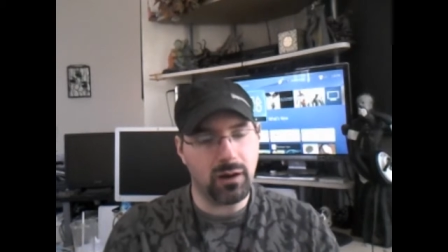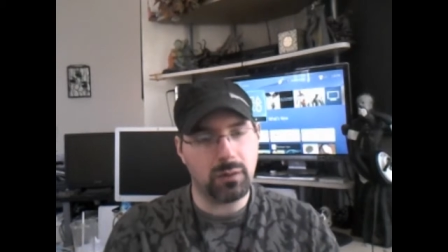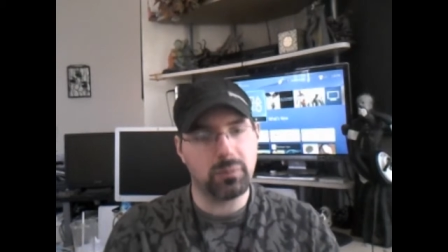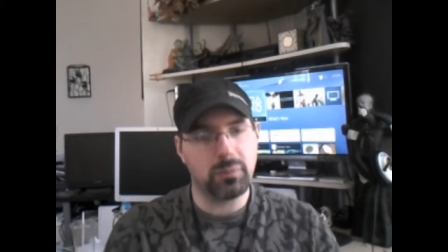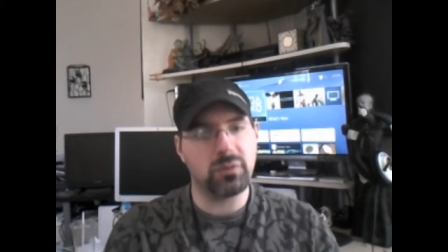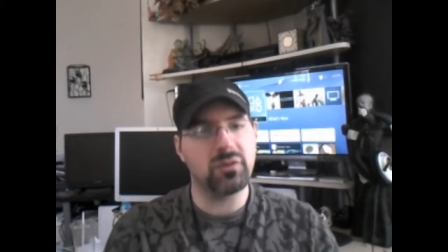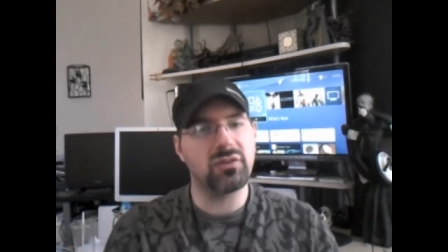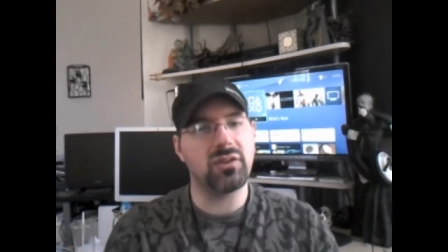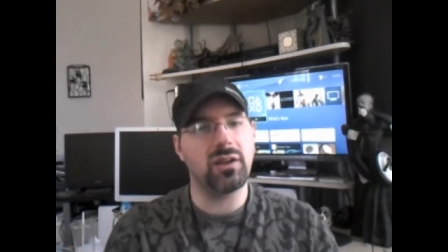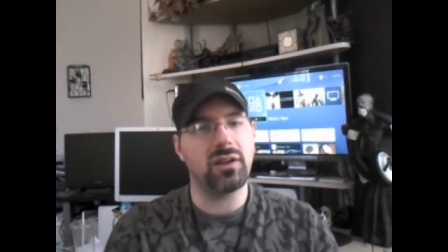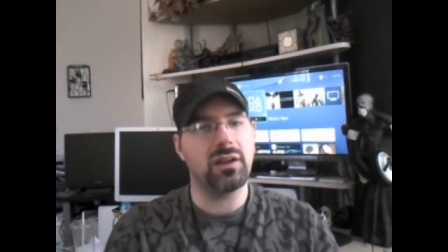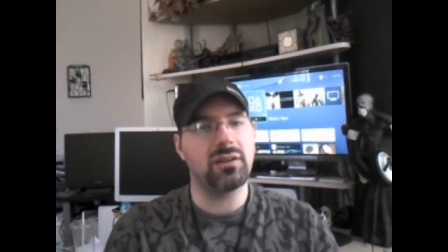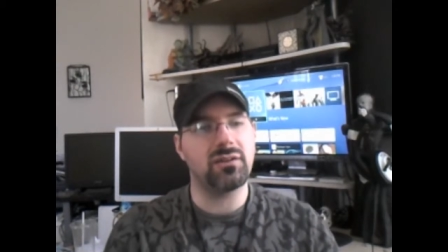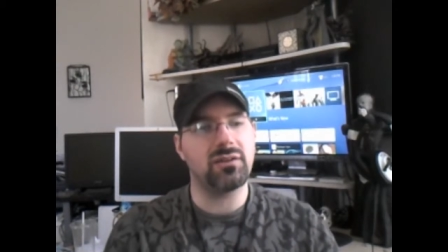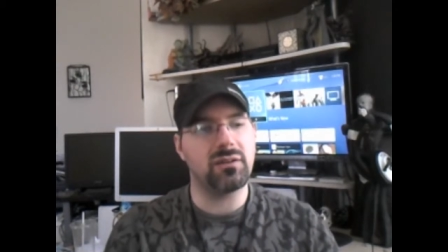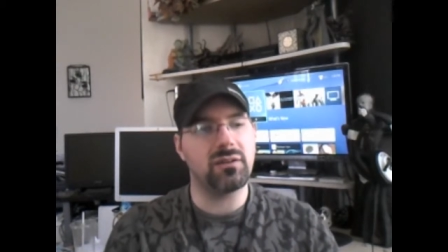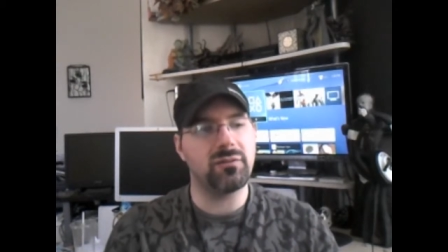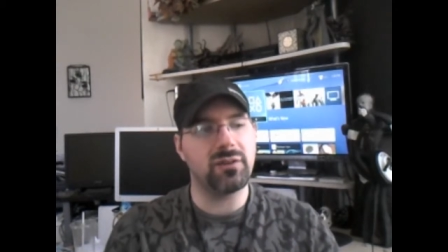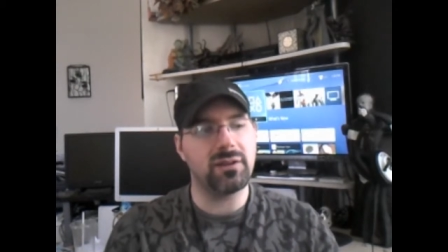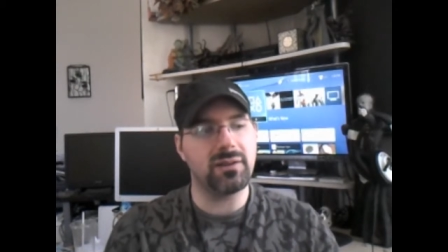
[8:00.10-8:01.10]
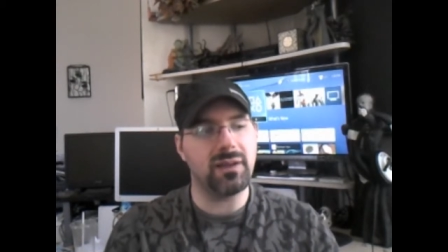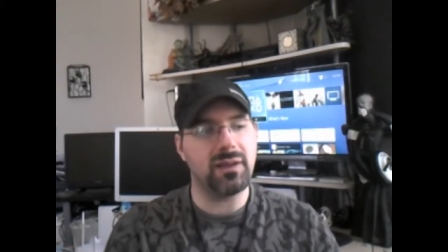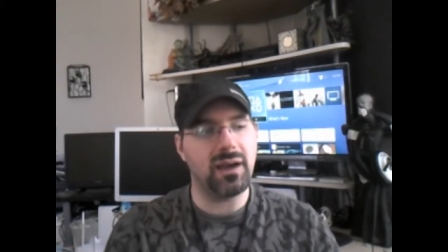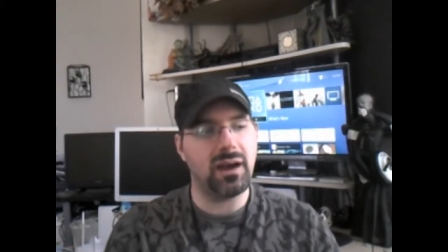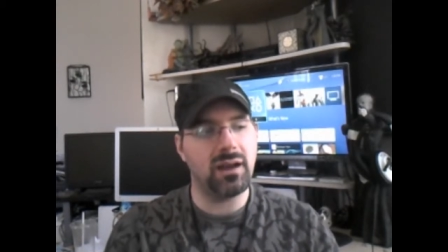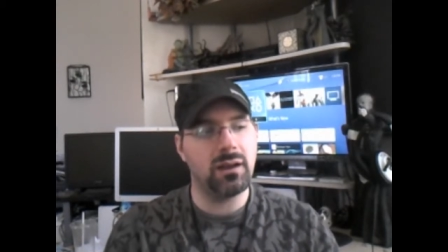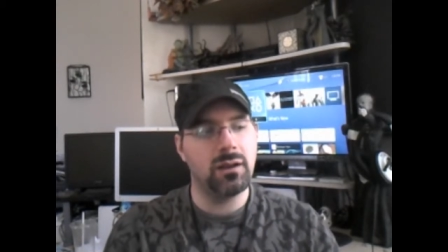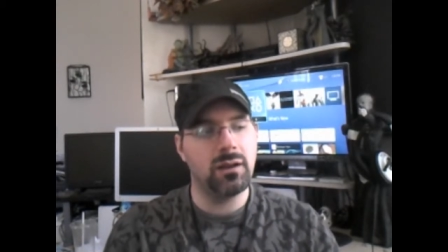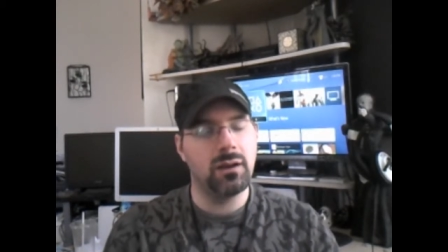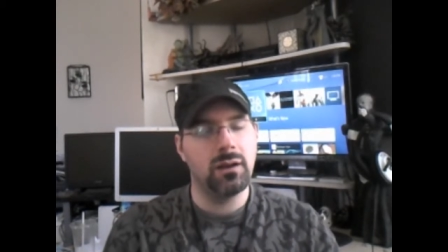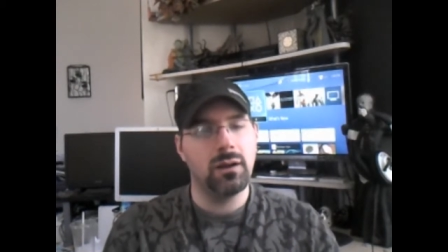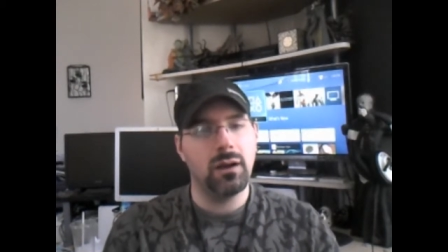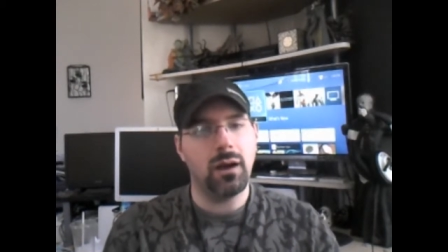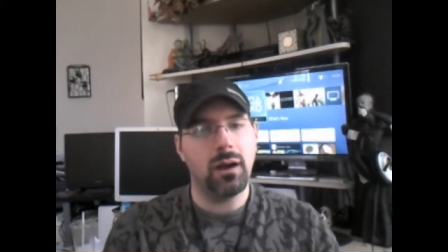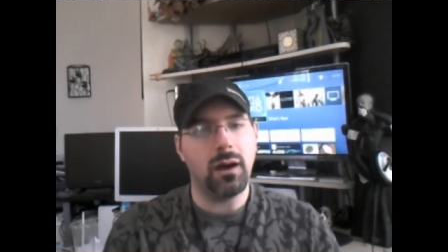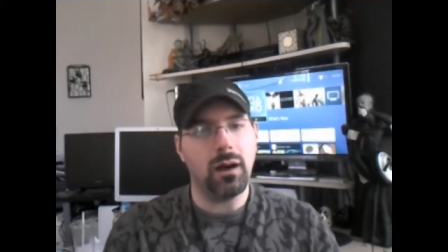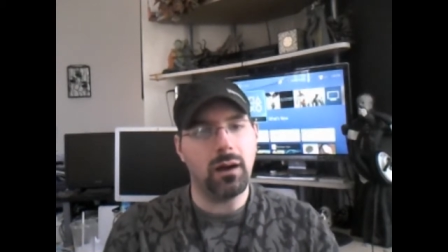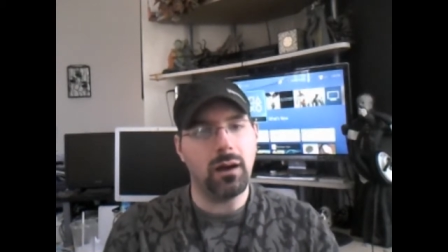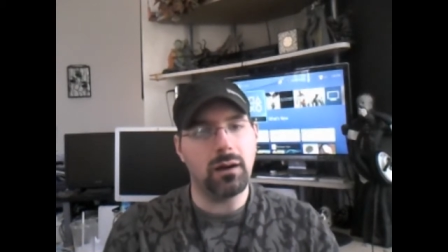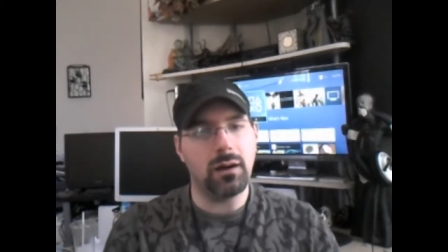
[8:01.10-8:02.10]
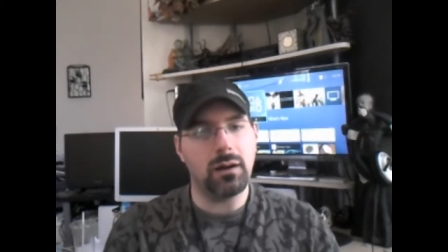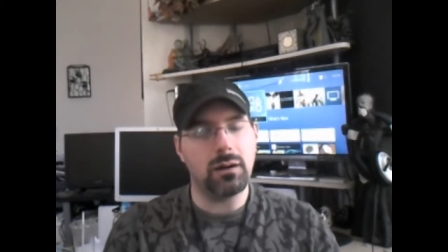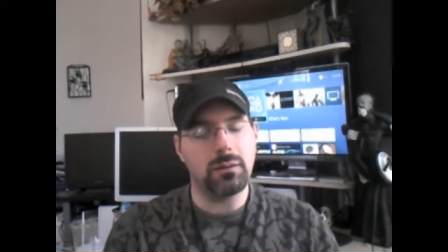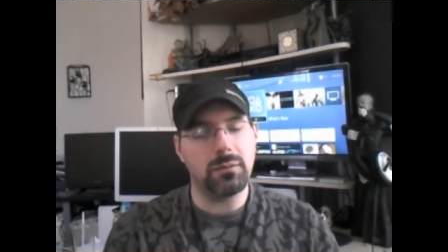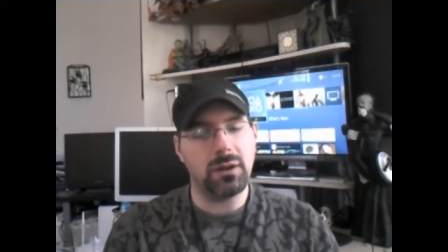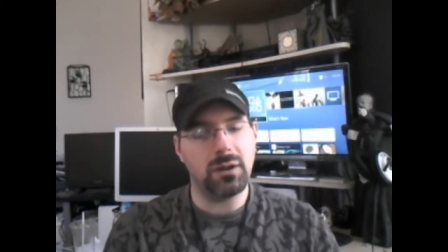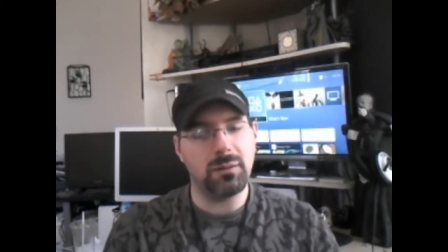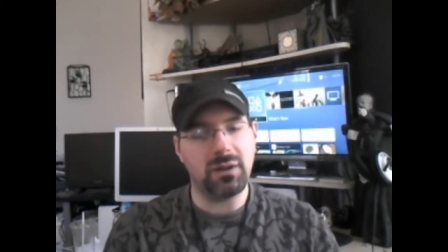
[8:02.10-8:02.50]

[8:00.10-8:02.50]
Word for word: are per se and stuff like that. Um,